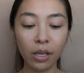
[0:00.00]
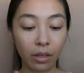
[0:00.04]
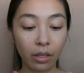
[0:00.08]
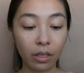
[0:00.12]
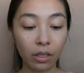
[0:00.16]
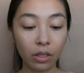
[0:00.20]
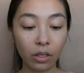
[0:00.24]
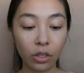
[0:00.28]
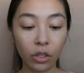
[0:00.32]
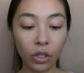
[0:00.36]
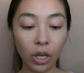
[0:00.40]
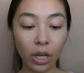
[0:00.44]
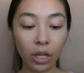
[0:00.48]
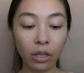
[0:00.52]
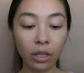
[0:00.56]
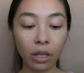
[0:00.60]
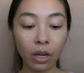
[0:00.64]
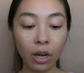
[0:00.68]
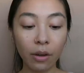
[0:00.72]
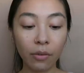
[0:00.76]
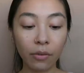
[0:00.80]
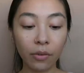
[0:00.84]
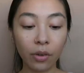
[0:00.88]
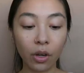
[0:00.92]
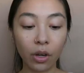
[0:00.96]
This shade that
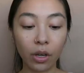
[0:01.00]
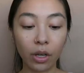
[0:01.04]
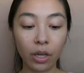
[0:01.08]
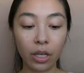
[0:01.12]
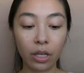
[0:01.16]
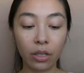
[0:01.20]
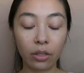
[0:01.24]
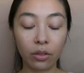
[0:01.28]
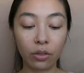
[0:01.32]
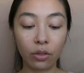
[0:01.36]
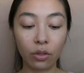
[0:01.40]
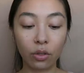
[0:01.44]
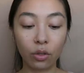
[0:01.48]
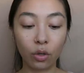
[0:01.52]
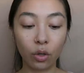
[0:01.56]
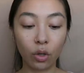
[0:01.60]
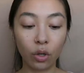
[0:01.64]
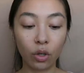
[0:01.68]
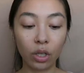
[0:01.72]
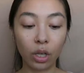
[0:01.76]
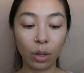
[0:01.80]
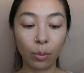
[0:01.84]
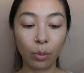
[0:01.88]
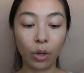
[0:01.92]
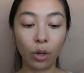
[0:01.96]
I've got is
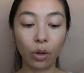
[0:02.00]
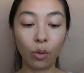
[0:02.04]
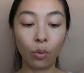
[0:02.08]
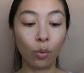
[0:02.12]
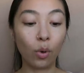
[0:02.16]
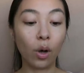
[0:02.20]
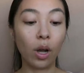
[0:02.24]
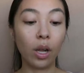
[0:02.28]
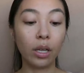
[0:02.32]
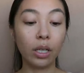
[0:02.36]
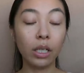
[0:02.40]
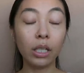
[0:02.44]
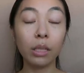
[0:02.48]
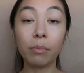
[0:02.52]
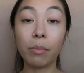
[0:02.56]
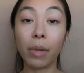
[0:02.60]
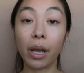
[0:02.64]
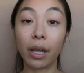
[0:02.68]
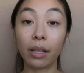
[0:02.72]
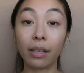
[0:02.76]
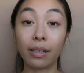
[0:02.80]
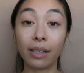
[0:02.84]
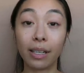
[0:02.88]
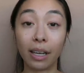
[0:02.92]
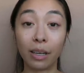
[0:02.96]
2W1
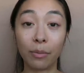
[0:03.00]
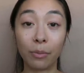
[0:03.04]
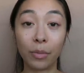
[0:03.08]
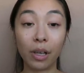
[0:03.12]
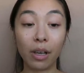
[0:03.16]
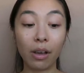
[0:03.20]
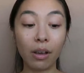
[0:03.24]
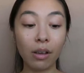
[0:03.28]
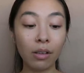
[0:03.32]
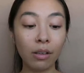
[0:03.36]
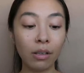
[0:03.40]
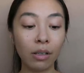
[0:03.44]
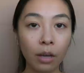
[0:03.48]
Macadamia.